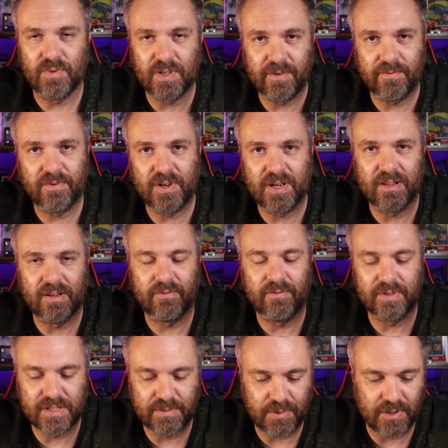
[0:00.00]
one of three
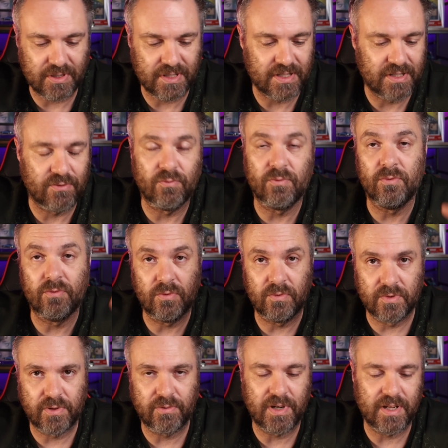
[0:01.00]
responses, or
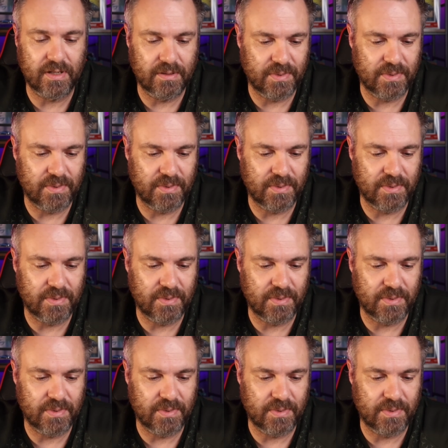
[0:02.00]
all three,